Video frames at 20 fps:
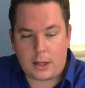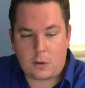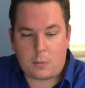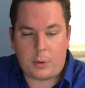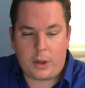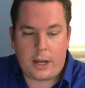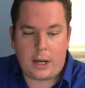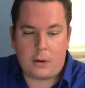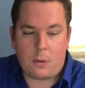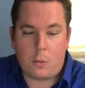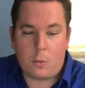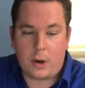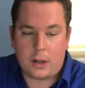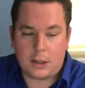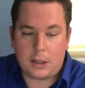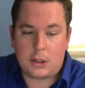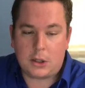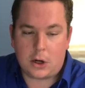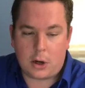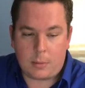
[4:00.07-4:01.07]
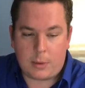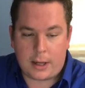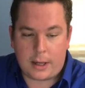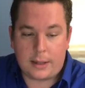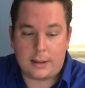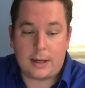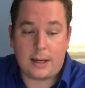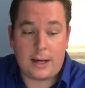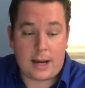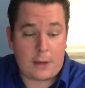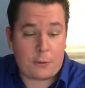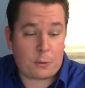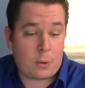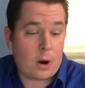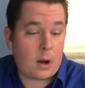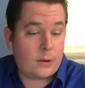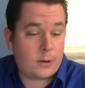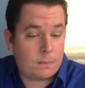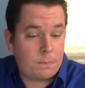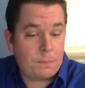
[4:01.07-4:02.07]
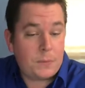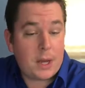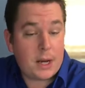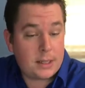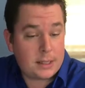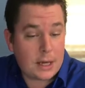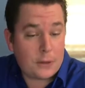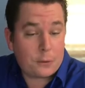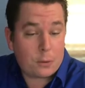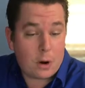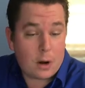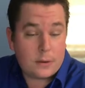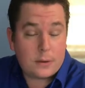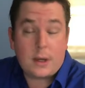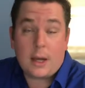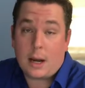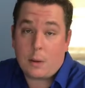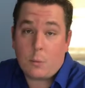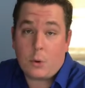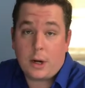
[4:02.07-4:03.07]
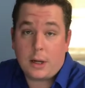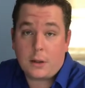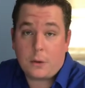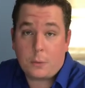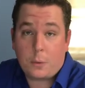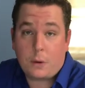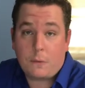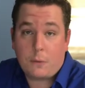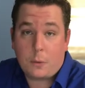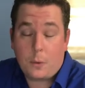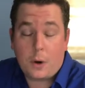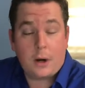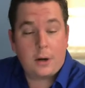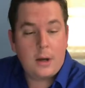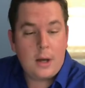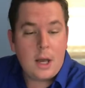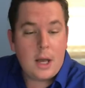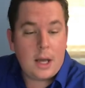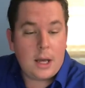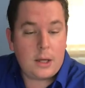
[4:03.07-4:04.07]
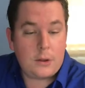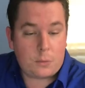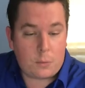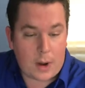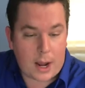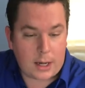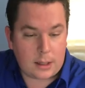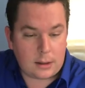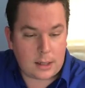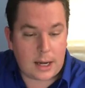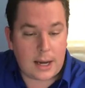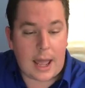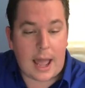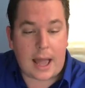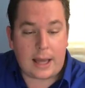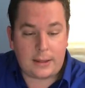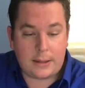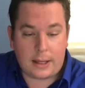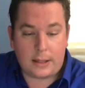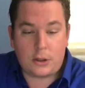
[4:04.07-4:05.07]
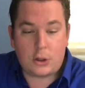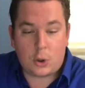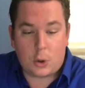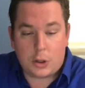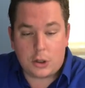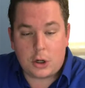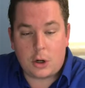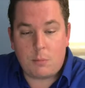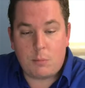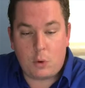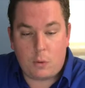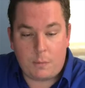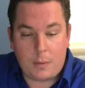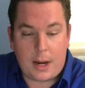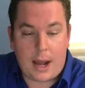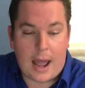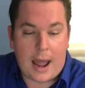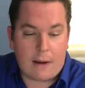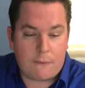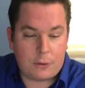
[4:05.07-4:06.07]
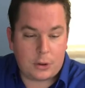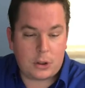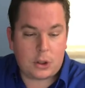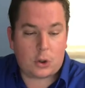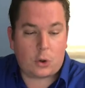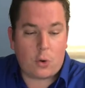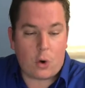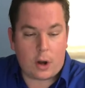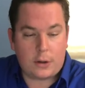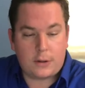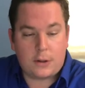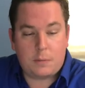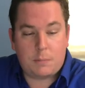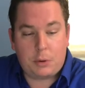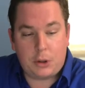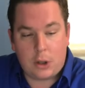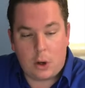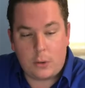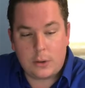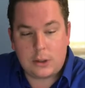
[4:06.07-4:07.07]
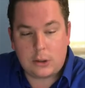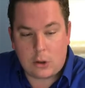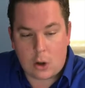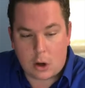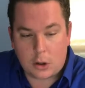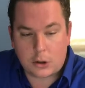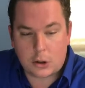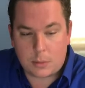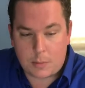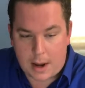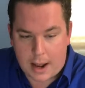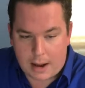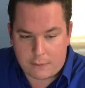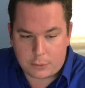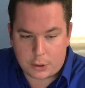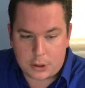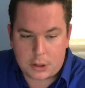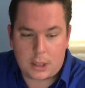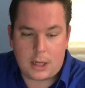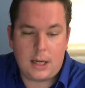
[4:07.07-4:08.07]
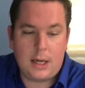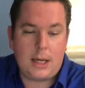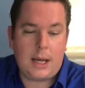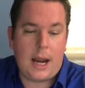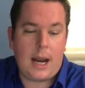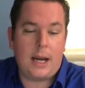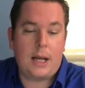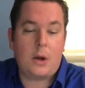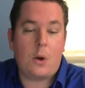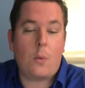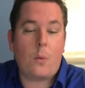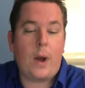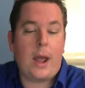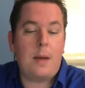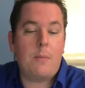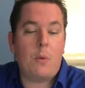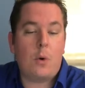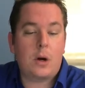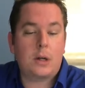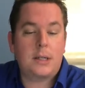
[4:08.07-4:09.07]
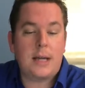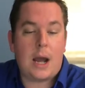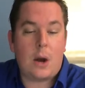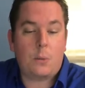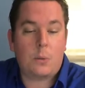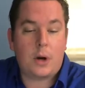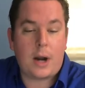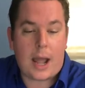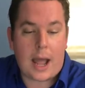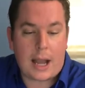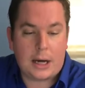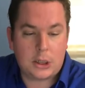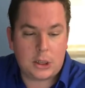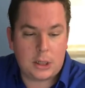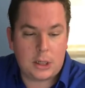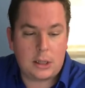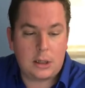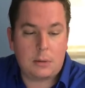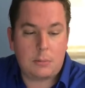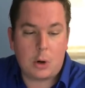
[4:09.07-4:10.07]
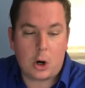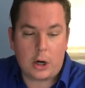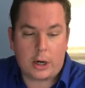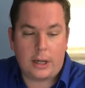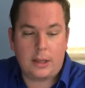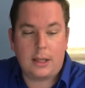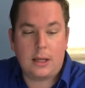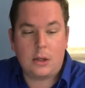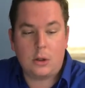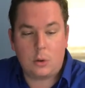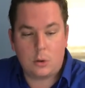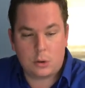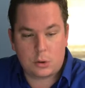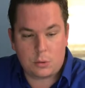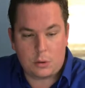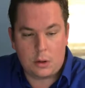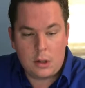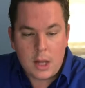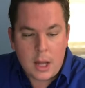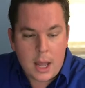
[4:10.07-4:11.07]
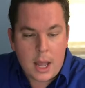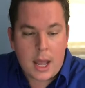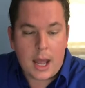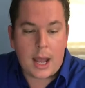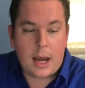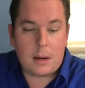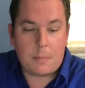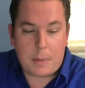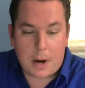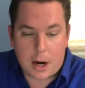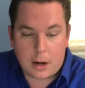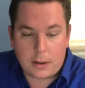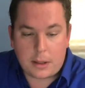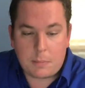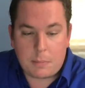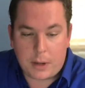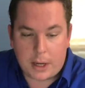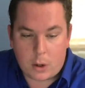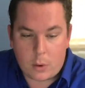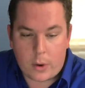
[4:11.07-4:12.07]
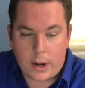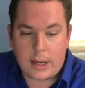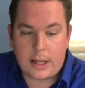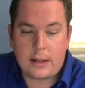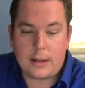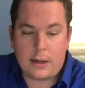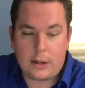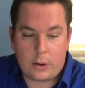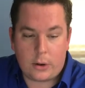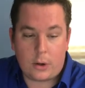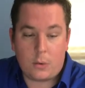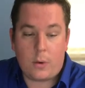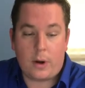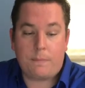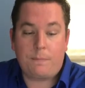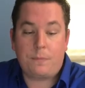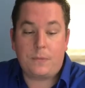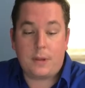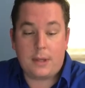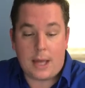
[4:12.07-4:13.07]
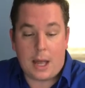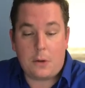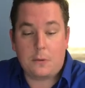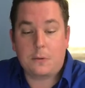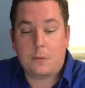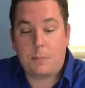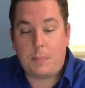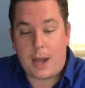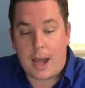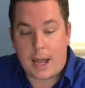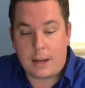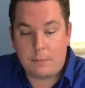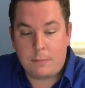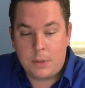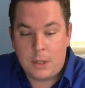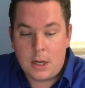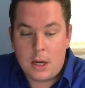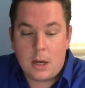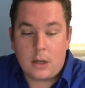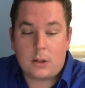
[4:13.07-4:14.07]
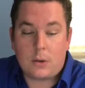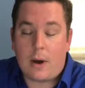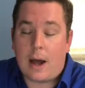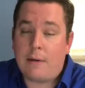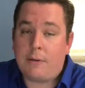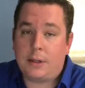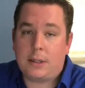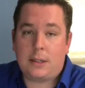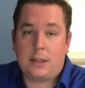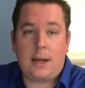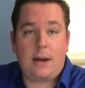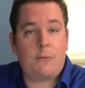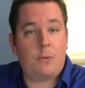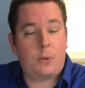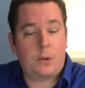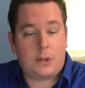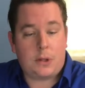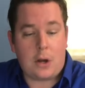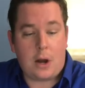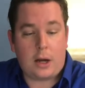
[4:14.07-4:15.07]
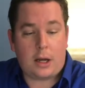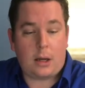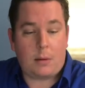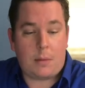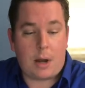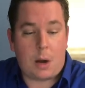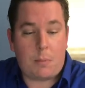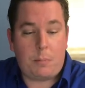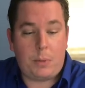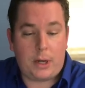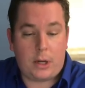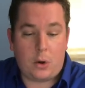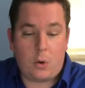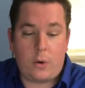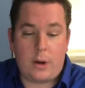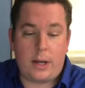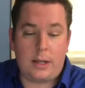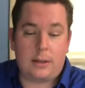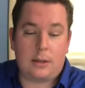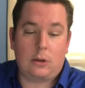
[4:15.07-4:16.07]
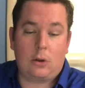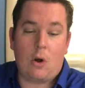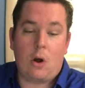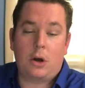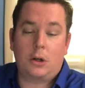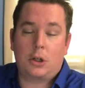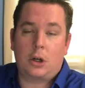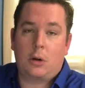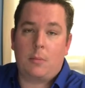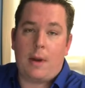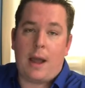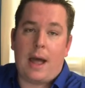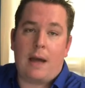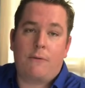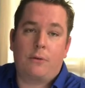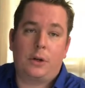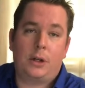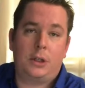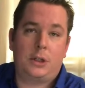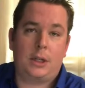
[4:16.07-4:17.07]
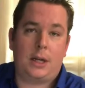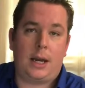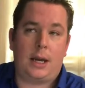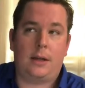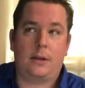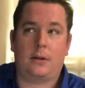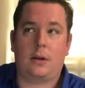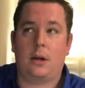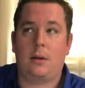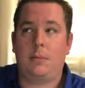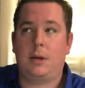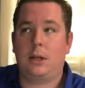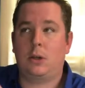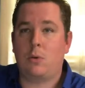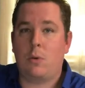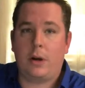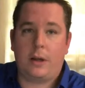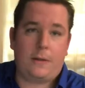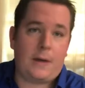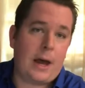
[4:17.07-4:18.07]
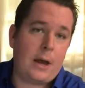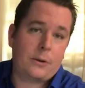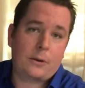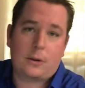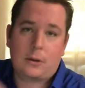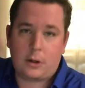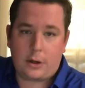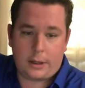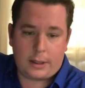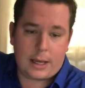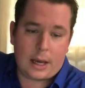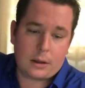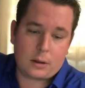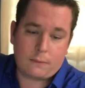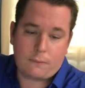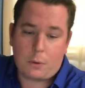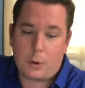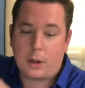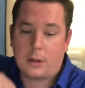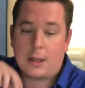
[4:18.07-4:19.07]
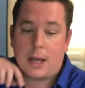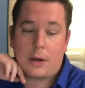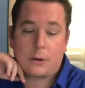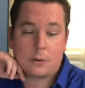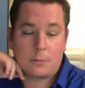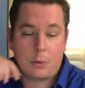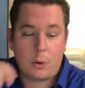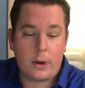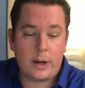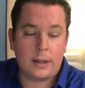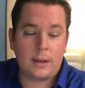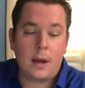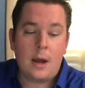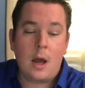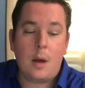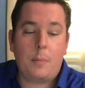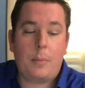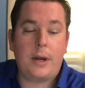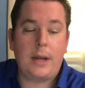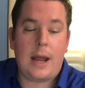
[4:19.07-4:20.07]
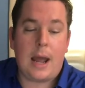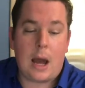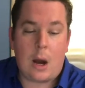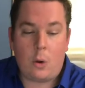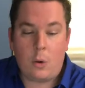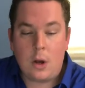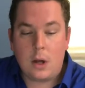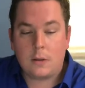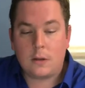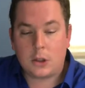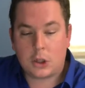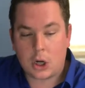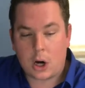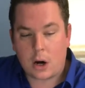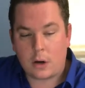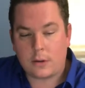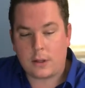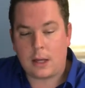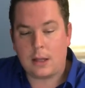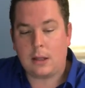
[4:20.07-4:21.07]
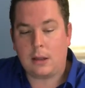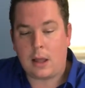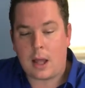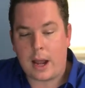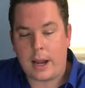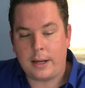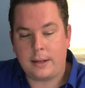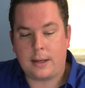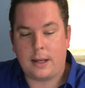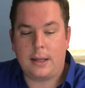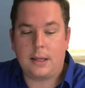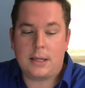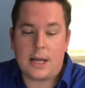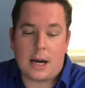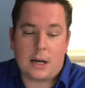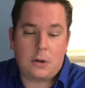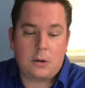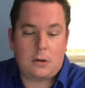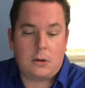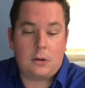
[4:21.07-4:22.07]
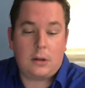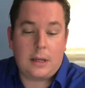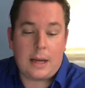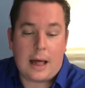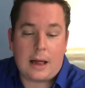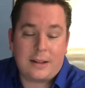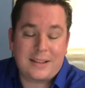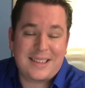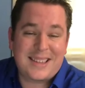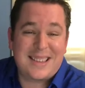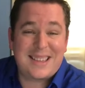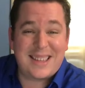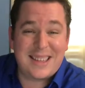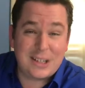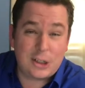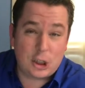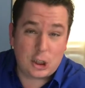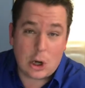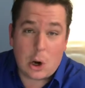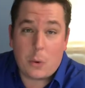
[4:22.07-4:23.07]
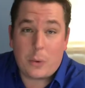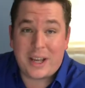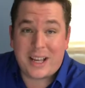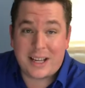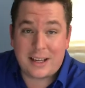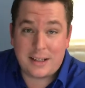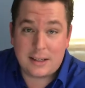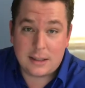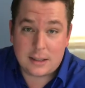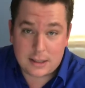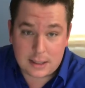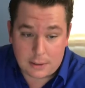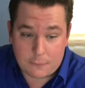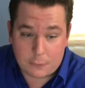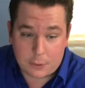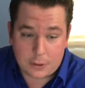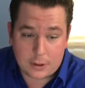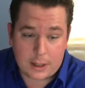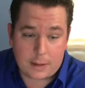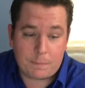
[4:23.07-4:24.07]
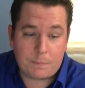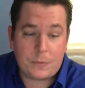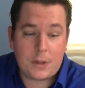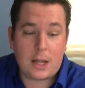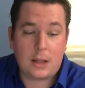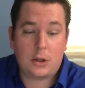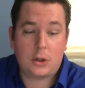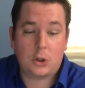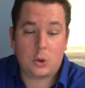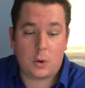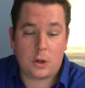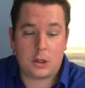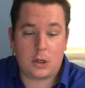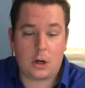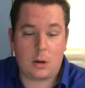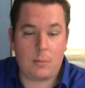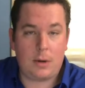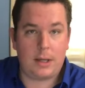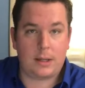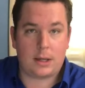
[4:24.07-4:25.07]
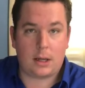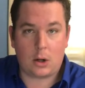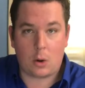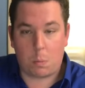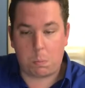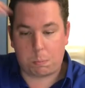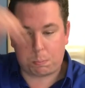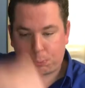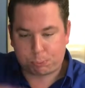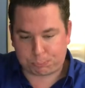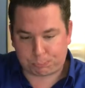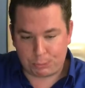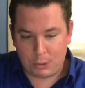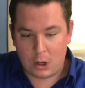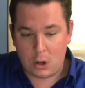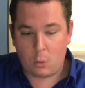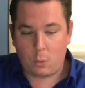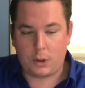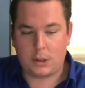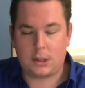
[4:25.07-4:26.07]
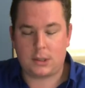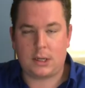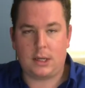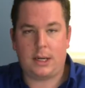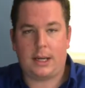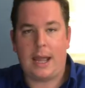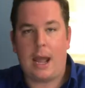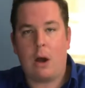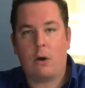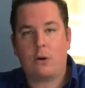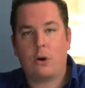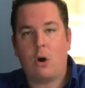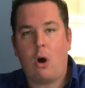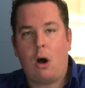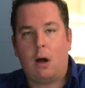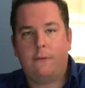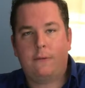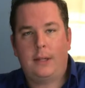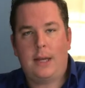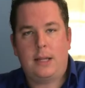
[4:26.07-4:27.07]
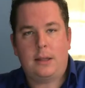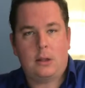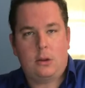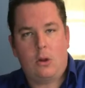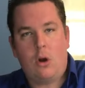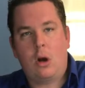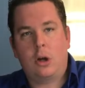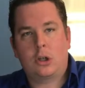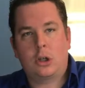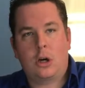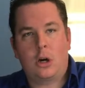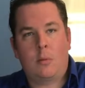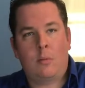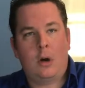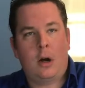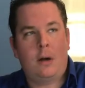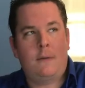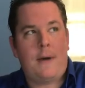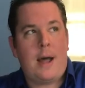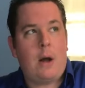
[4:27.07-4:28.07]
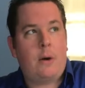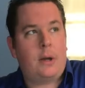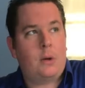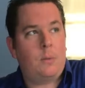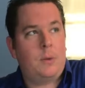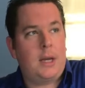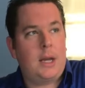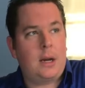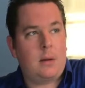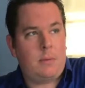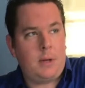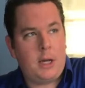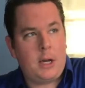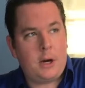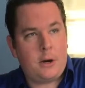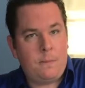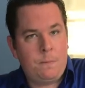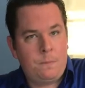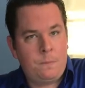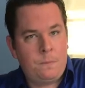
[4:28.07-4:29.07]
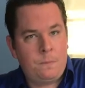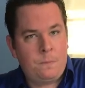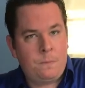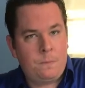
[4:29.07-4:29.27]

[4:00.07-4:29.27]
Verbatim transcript: to explain what the term is a Death Cross. And a Death Cross, and I'm reading this word for word, is when an asset's short-term movement average crosses below its long-term average, indicating way more downward action in the market than usual, and apparently Bitcoin is nearing one. Sounds bad. So obviously everyone's talking about Bitcoin's long-term average is going to be twenty thousand, thirty thousand, forty thousand points, but now the charts and the lines and the technical analysis is showing differently, and the short-term is going to go, which is going to counter offset the long-term of how can we get up here